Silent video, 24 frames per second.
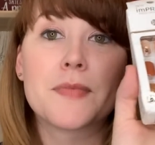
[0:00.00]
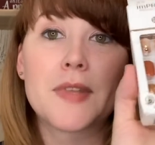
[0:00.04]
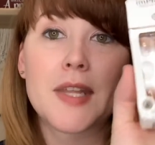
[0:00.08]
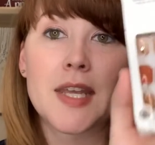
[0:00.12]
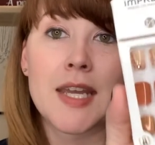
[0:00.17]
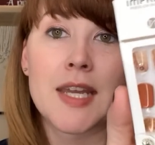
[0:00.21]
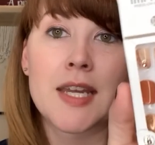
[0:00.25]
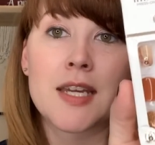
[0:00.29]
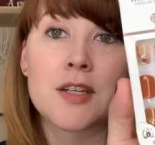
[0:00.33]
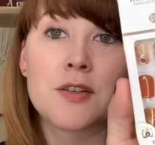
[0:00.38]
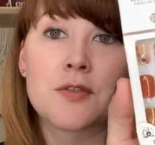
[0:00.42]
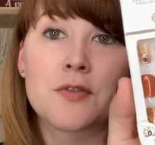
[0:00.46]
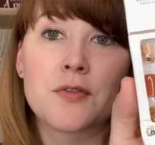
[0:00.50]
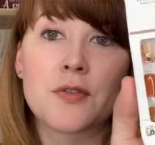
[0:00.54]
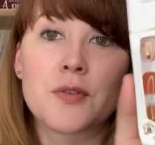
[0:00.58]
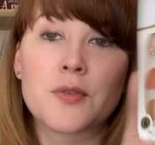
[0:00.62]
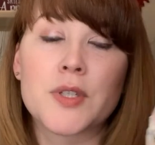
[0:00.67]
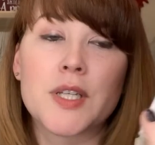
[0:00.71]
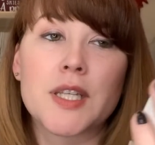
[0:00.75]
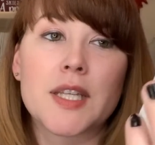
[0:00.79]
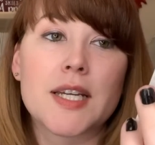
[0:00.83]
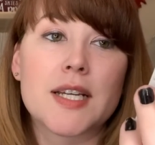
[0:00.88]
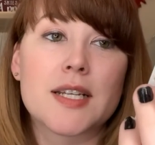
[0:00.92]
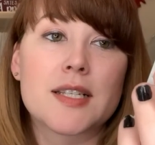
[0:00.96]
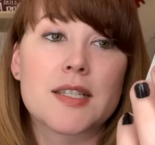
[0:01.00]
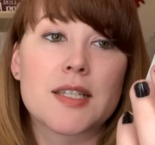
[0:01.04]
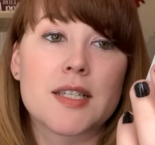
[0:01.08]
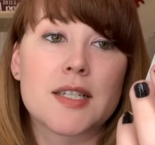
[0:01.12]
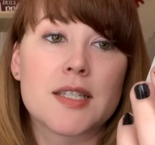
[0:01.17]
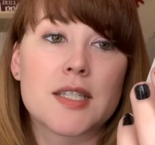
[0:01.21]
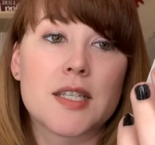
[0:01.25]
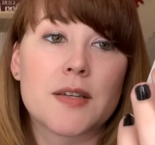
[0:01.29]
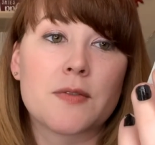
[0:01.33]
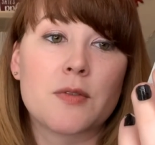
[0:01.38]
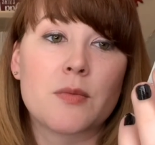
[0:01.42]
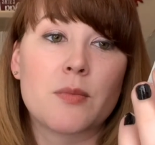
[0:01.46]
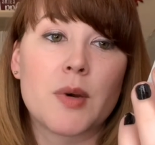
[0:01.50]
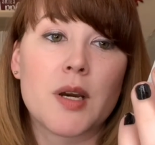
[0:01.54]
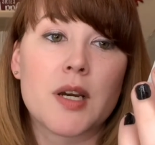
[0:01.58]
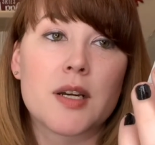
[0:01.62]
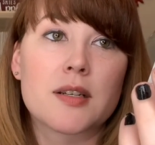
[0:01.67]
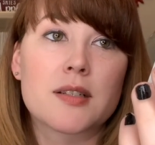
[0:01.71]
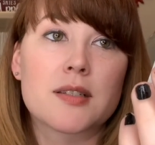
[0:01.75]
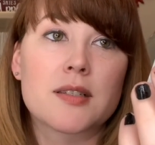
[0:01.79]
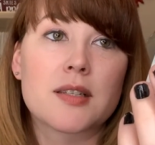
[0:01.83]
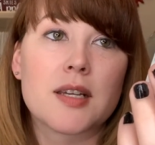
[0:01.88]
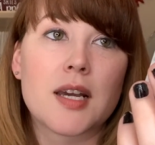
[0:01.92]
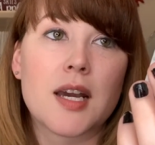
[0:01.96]
And for only like
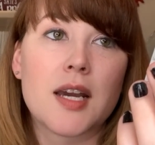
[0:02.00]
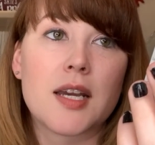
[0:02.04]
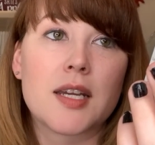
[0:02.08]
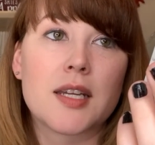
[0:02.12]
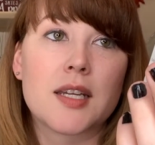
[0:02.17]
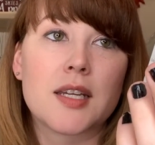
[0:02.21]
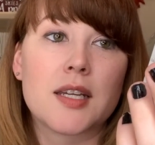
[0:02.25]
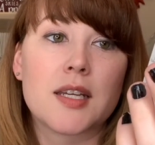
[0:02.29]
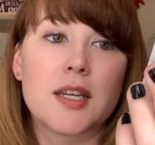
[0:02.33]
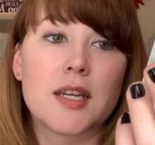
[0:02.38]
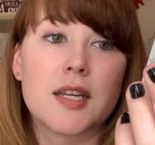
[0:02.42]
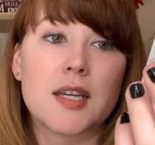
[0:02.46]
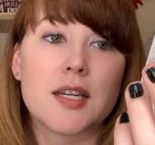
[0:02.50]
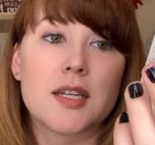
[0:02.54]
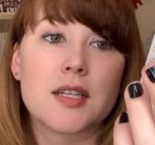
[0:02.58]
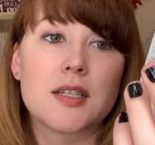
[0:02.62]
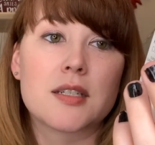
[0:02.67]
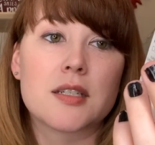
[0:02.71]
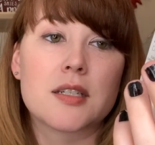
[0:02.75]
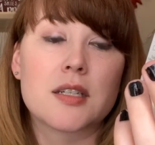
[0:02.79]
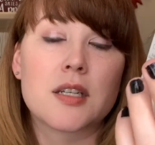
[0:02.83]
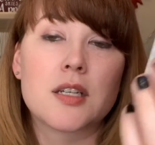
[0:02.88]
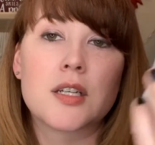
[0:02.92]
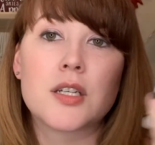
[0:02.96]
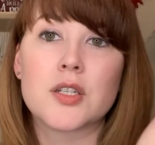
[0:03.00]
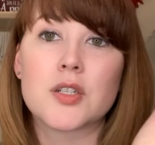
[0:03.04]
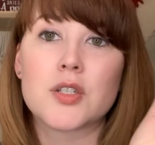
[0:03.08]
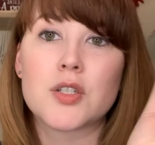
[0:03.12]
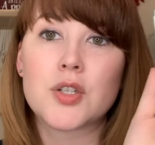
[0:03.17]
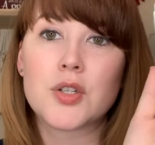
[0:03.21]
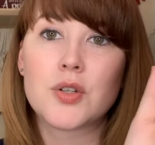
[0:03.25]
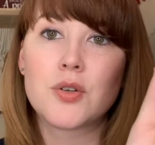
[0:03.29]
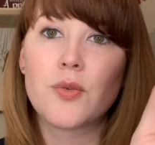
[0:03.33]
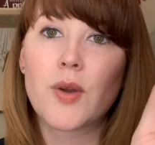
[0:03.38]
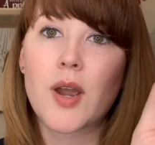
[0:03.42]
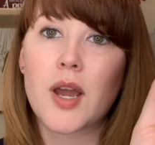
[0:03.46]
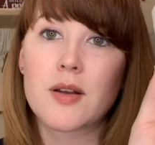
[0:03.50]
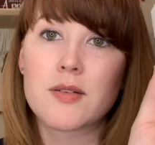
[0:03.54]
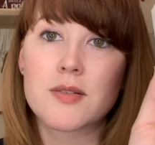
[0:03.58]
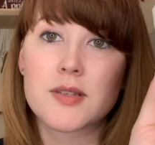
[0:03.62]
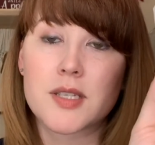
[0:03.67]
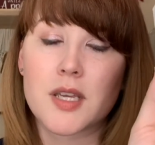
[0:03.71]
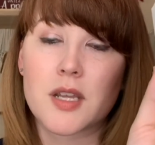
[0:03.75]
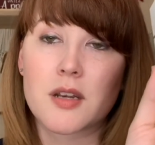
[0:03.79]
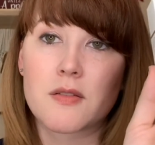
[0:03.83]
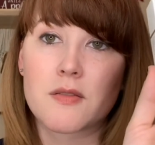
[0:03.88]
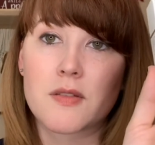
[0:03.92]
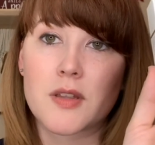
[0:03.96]
$6-7, I can get 2 rounds
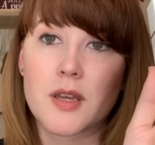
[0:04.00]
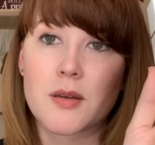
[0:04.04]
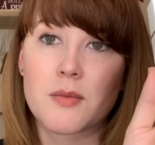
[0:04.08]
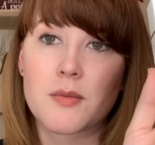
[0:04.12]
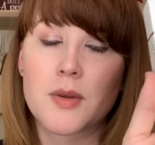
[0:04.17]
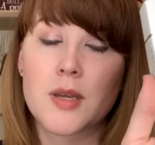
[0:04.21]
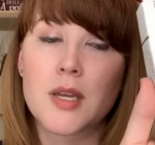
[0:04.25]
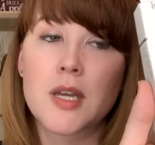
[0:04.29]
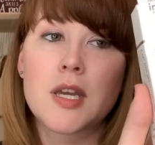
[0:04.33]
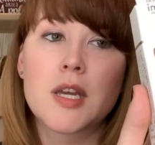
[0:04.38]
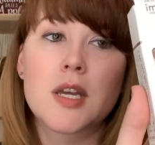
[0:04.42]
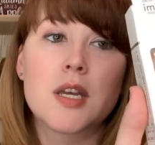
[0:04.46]
out of them.